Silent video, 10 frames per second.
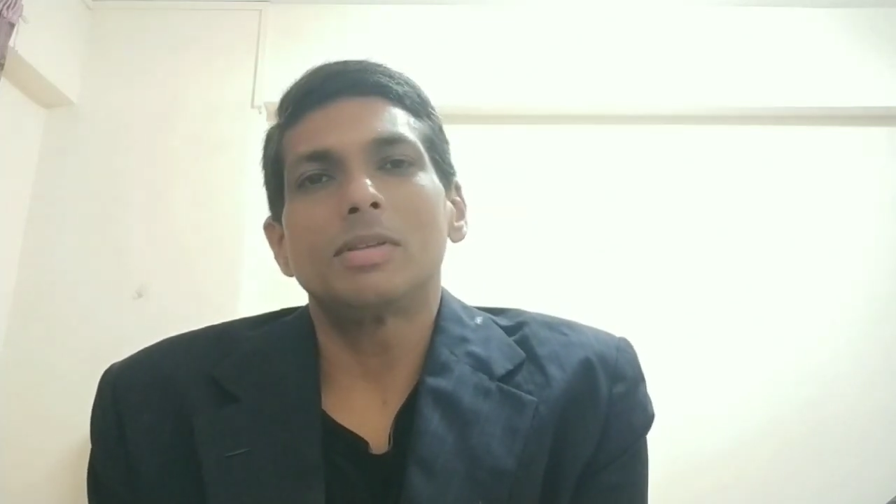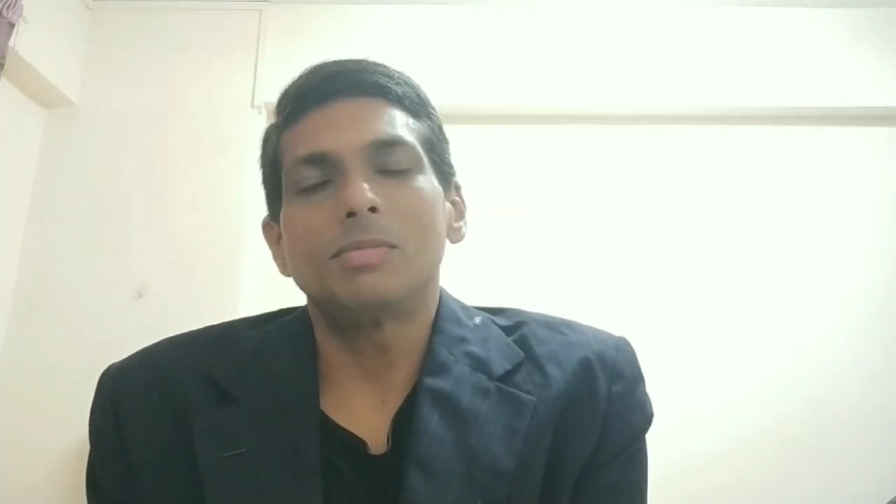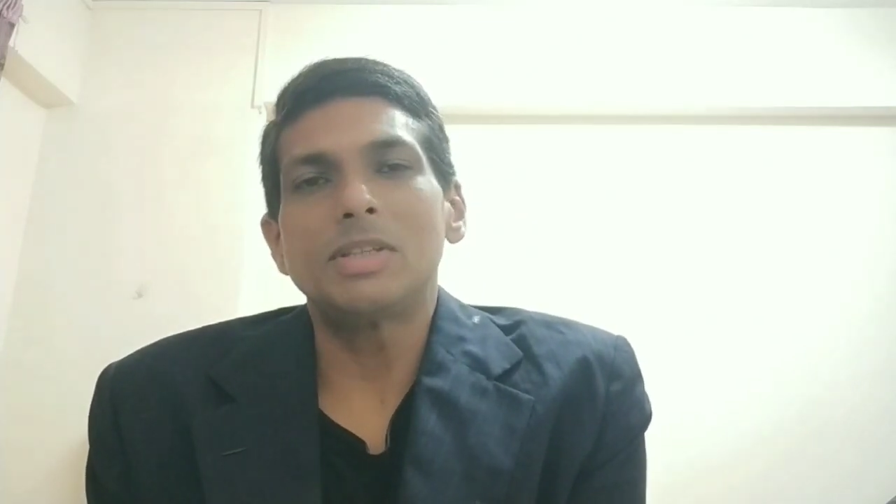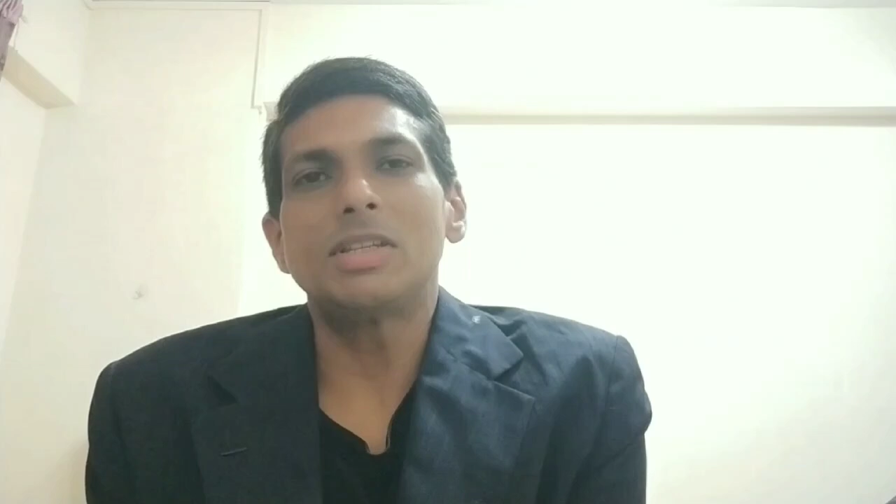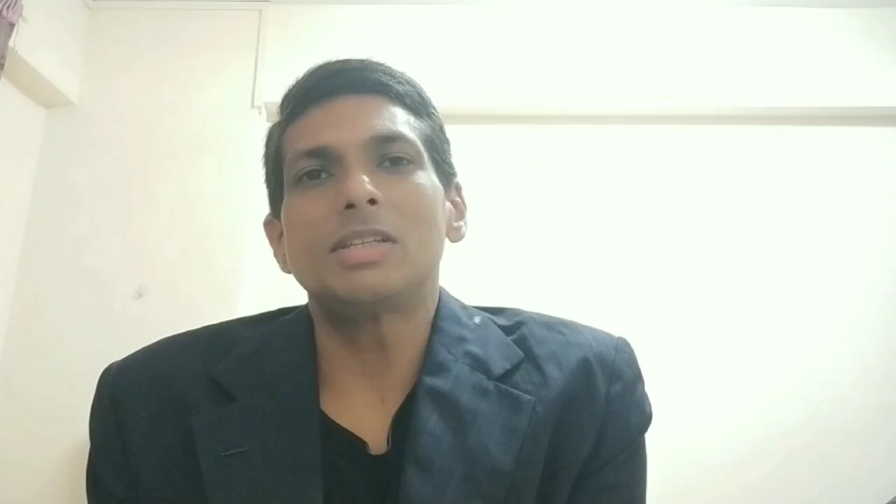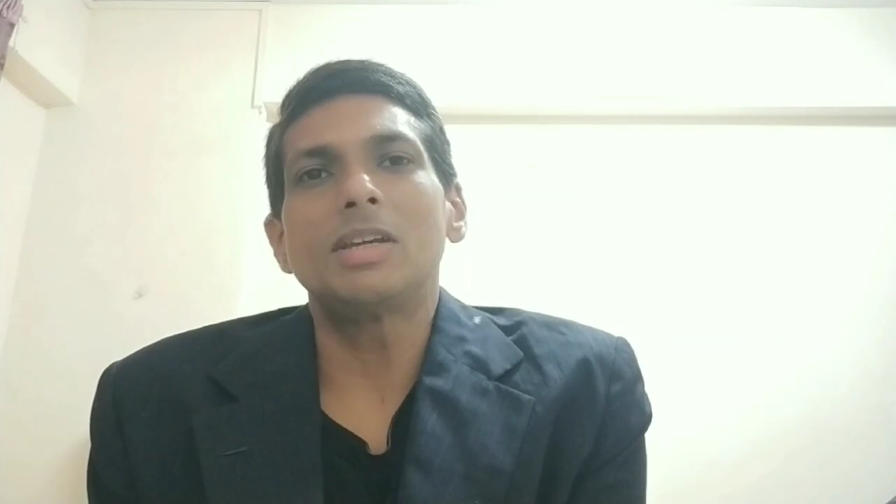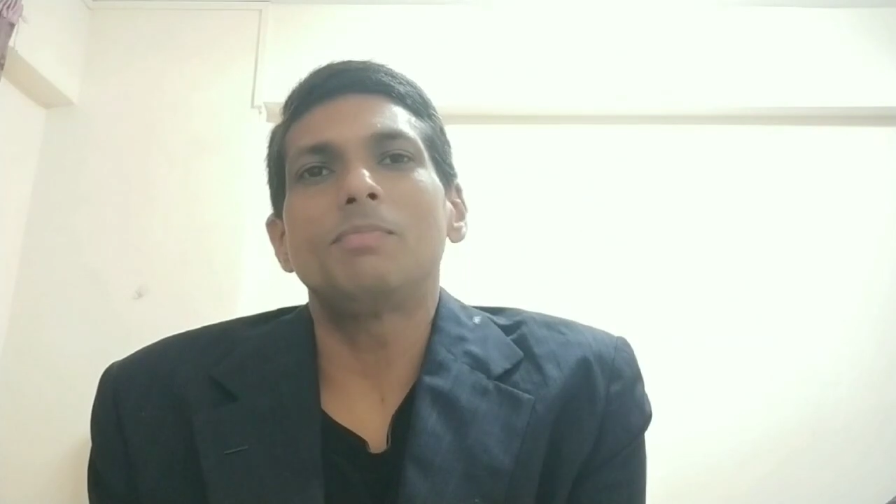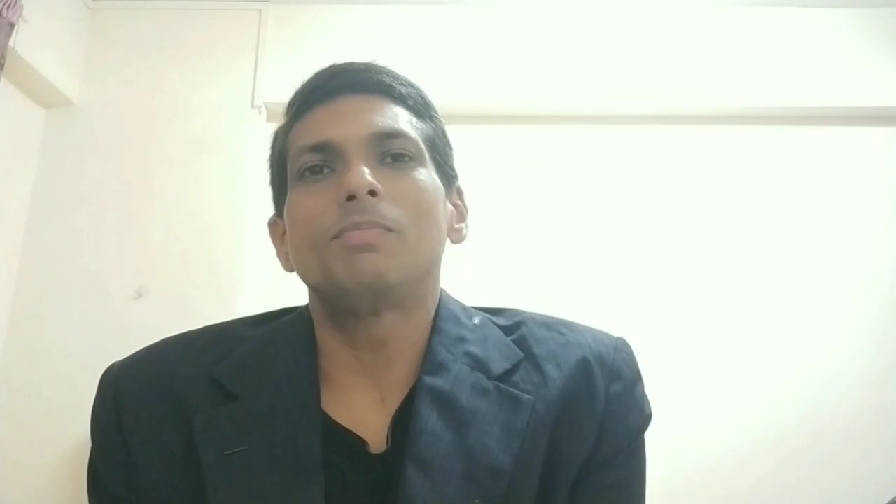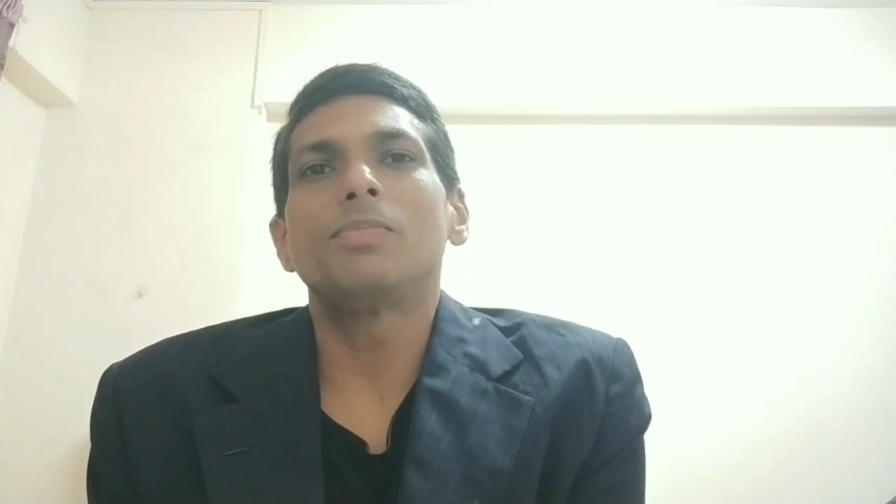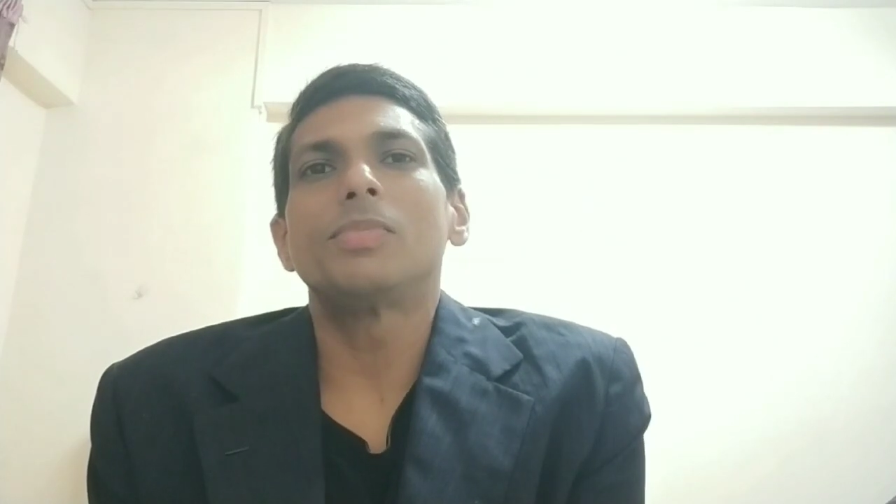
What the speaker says: be seated.